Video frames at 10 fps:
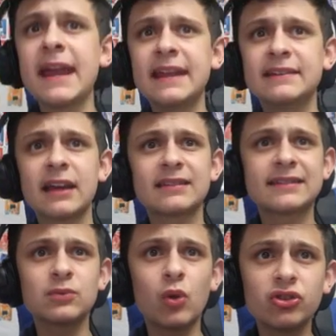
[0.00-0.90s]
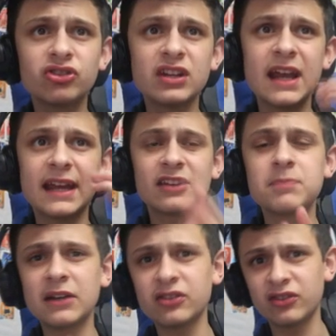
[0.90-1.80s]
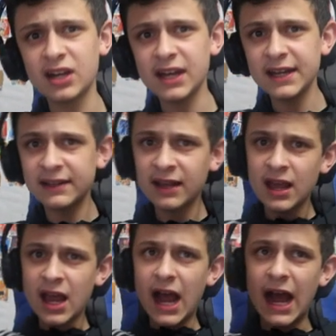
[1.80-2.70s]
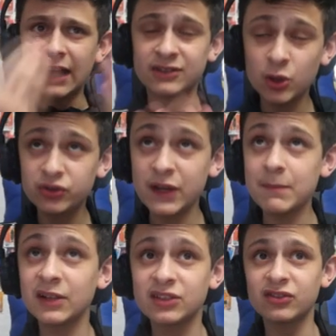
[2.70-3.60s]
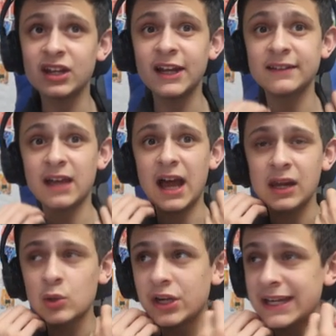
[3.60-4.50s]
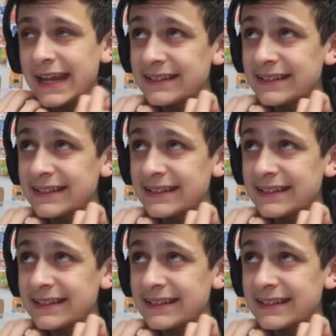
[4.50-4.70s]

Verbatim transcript: is Swansea against Manchester United. I do think Manchester United are looking